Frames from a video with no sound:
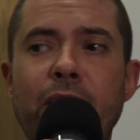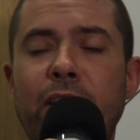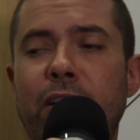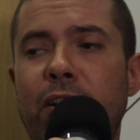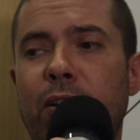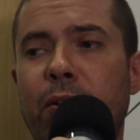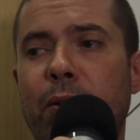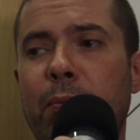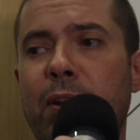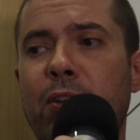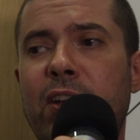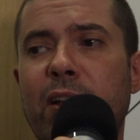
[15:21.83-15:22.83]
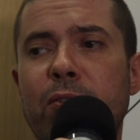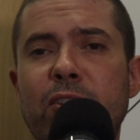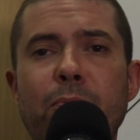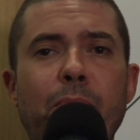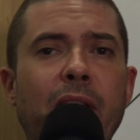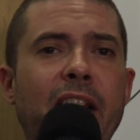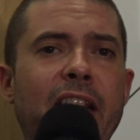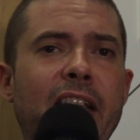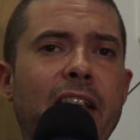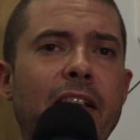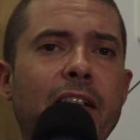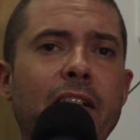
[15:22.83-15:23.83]
You know, I mean, look how he's
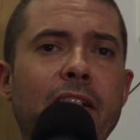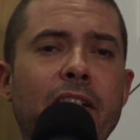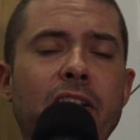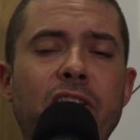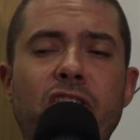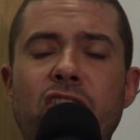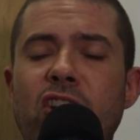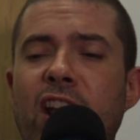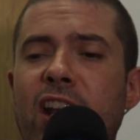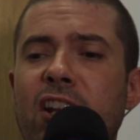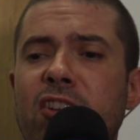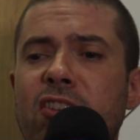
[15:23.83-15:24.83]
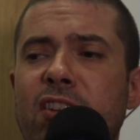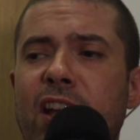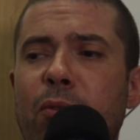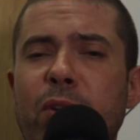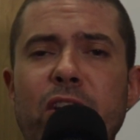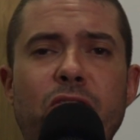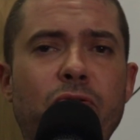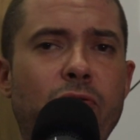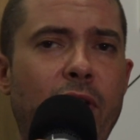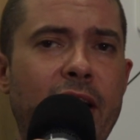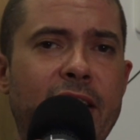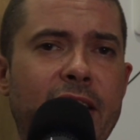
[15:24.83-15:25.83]
completely changed how he
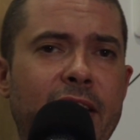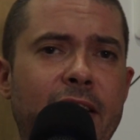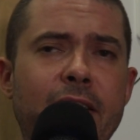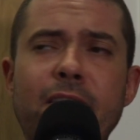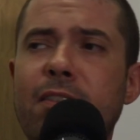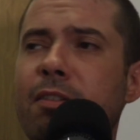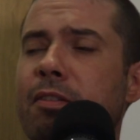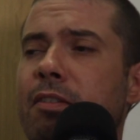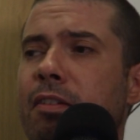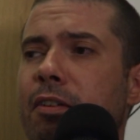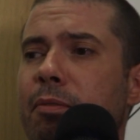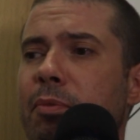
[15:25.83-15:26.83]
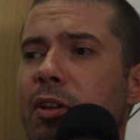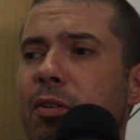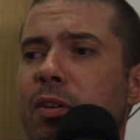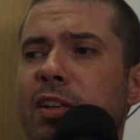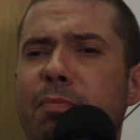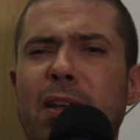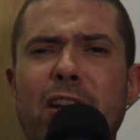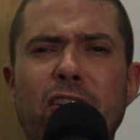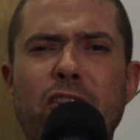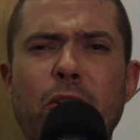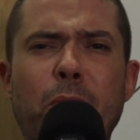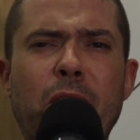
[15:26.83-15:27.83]
dresses, and you know, he's making a
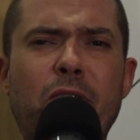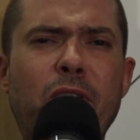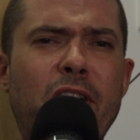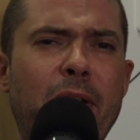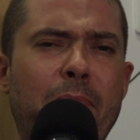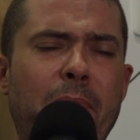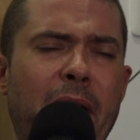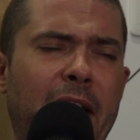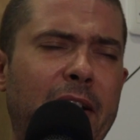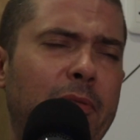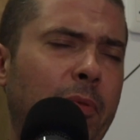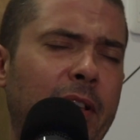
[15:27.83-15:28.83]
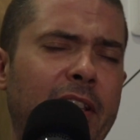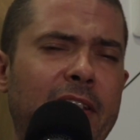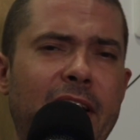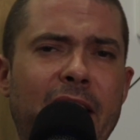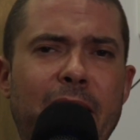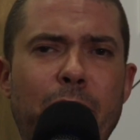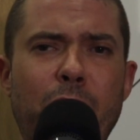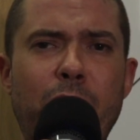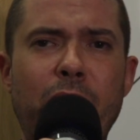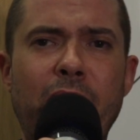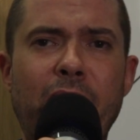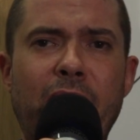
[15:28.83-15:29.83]
show with Trisha Paytas where he doesn't
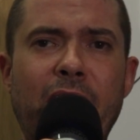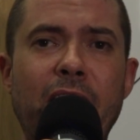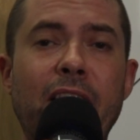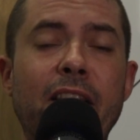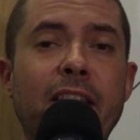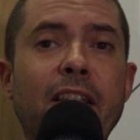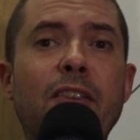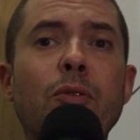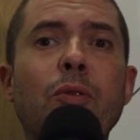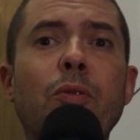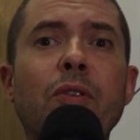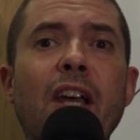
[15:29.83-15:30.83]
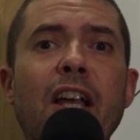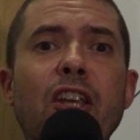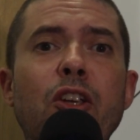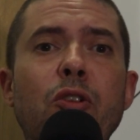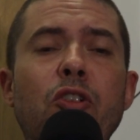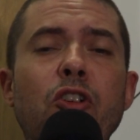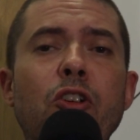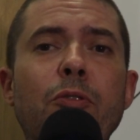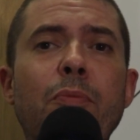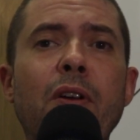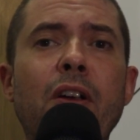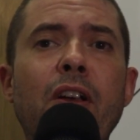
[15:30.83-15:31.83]
anymore, and like they're doing all that
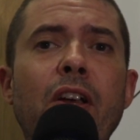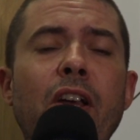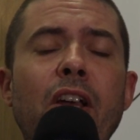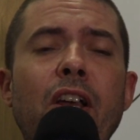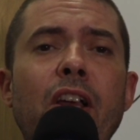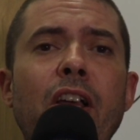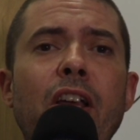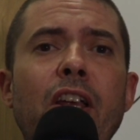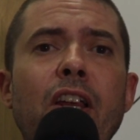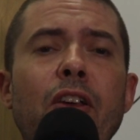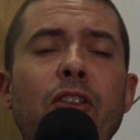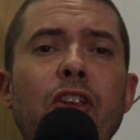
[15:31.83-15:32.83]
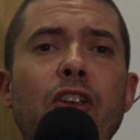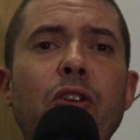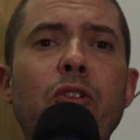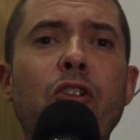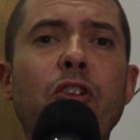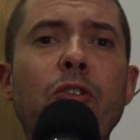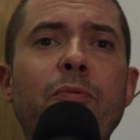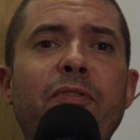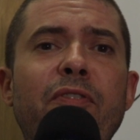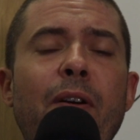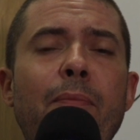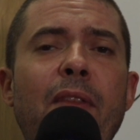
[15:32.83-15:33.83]
YouTube, you know, the YouTube
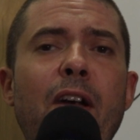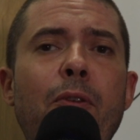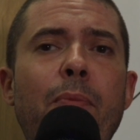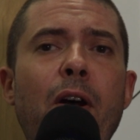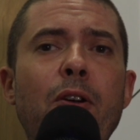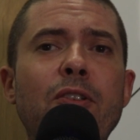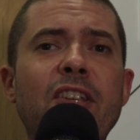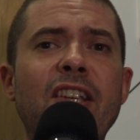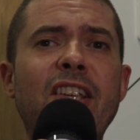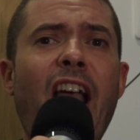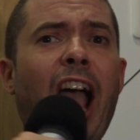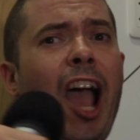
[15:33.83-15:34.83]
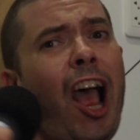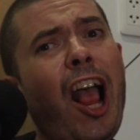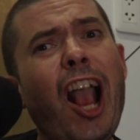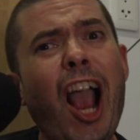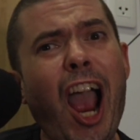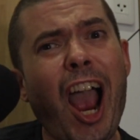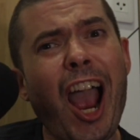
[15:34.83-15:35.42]
thumbnail poses, like,